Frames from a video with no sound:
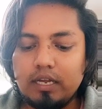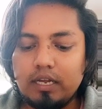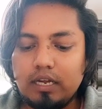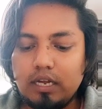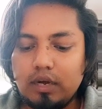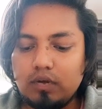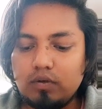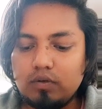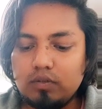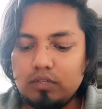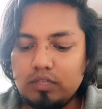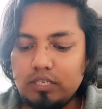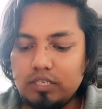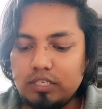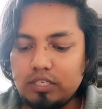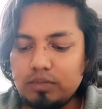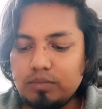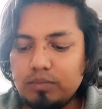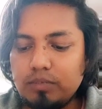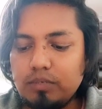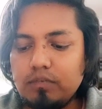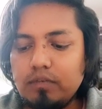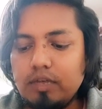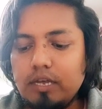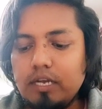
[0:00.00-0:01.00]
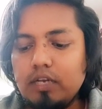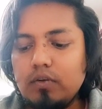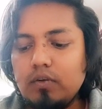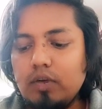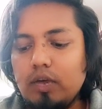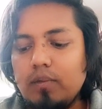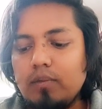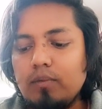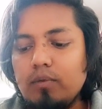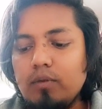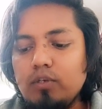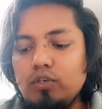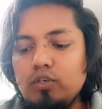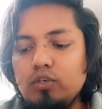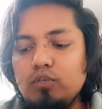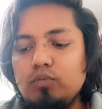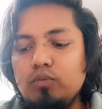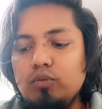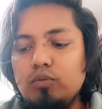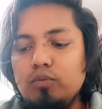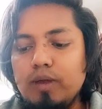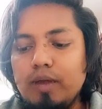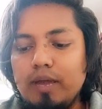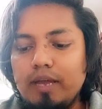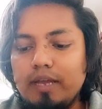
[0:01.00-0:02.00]
Now this b value I am going to
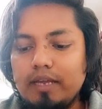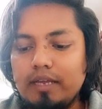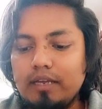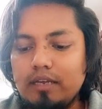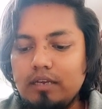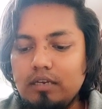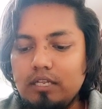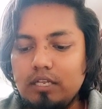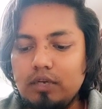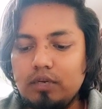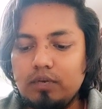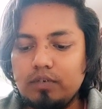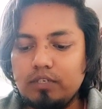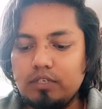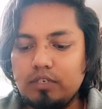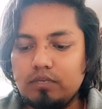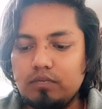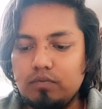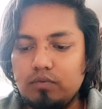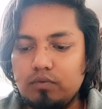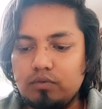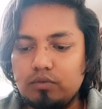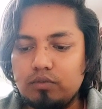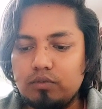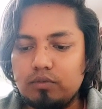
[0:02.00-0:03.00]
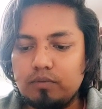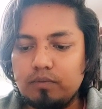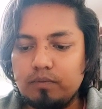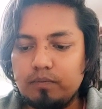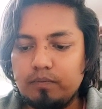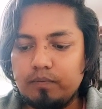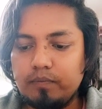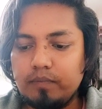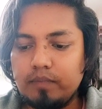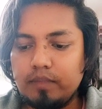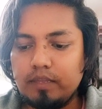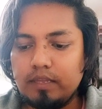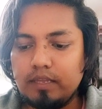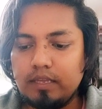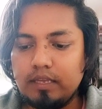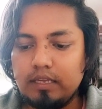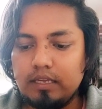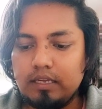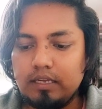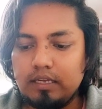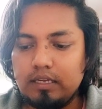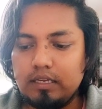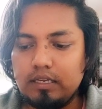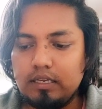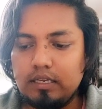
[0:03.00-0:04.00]
put back in equation 4th.
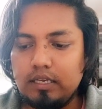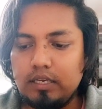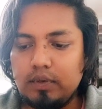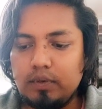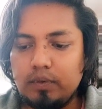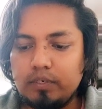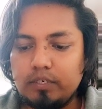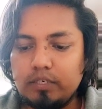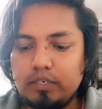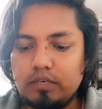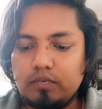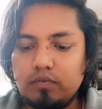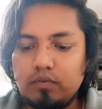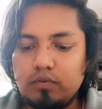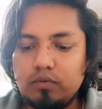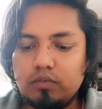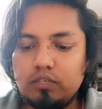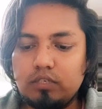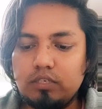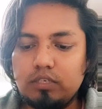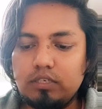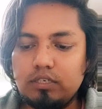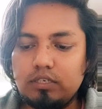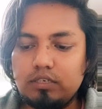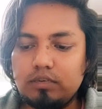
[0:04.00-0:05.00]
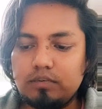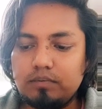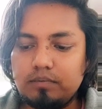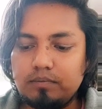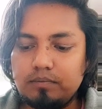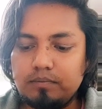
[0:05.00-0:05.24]
Equation 4th here,